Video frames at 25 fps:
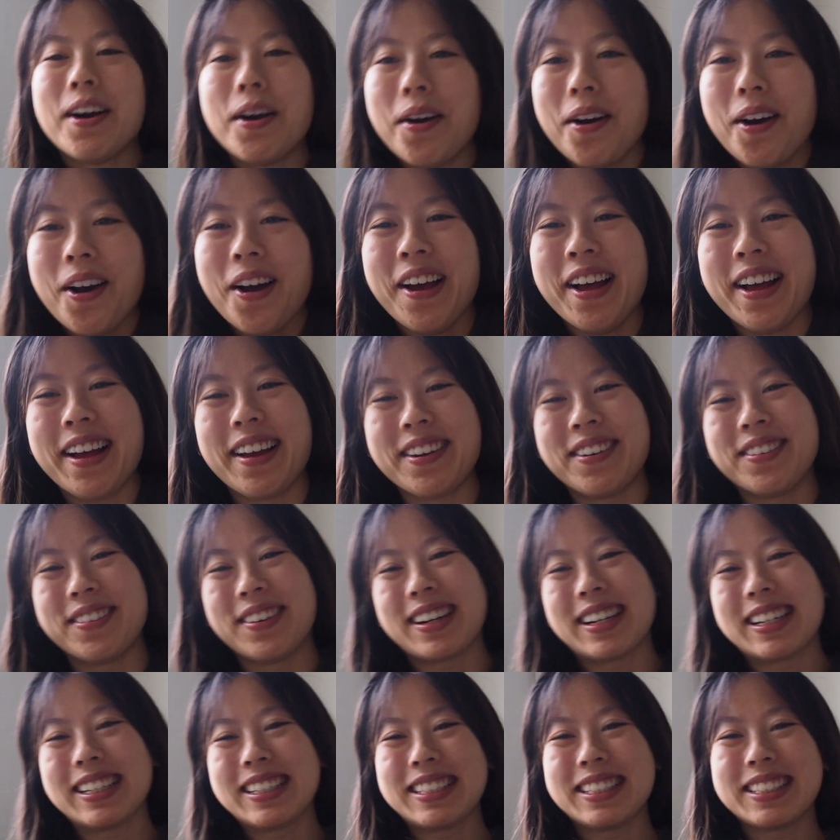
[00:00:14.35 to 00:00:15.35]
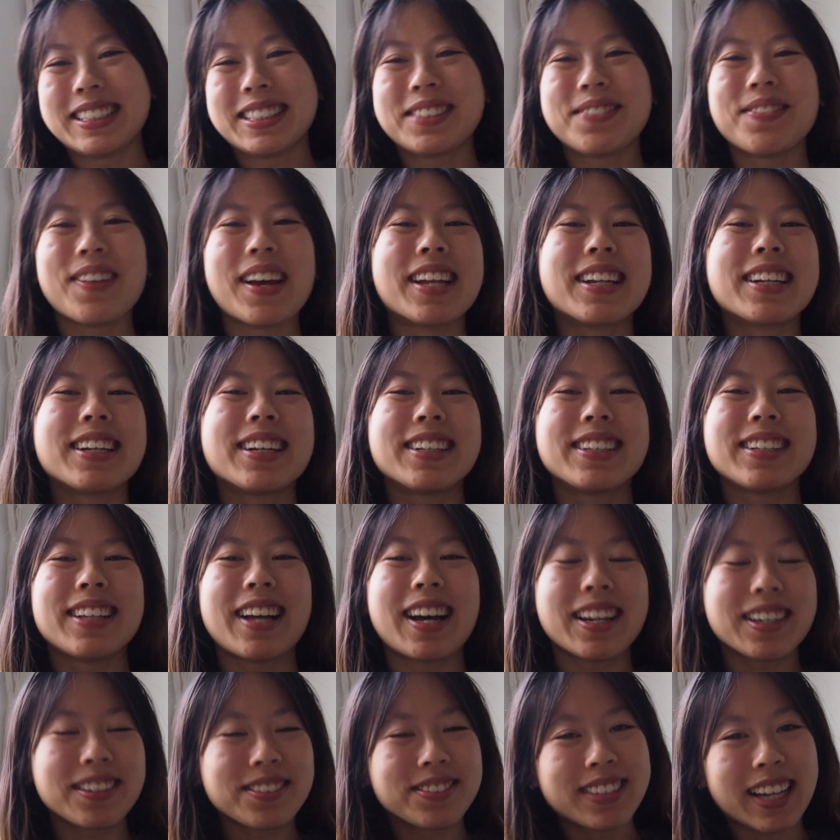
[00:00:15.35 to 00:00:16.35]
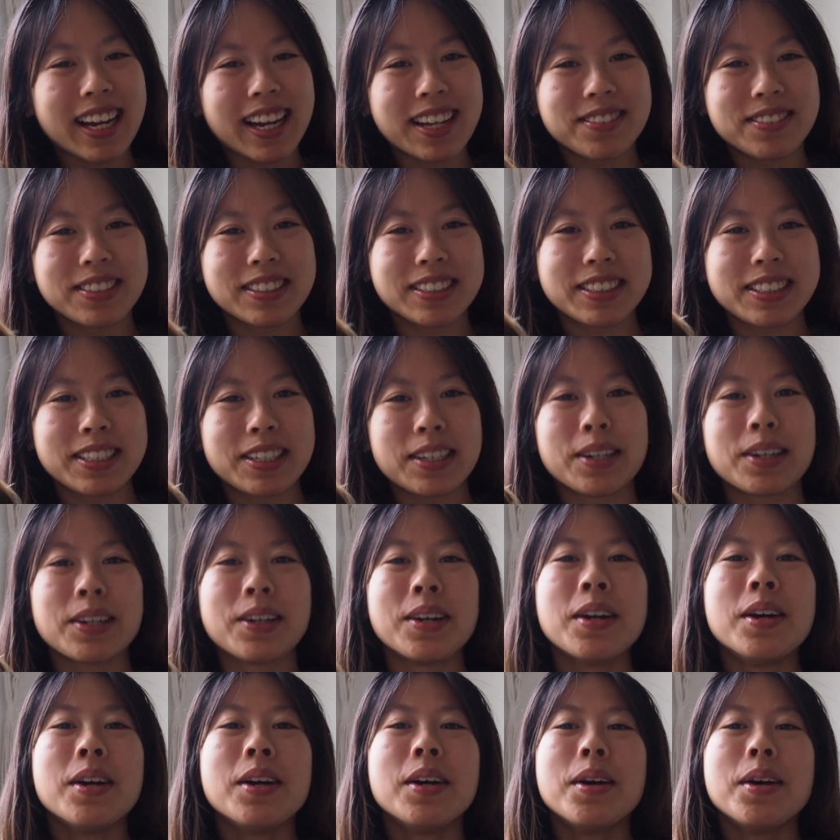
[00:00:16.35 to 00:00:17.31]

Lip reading: I wanted to spend a lot of time this year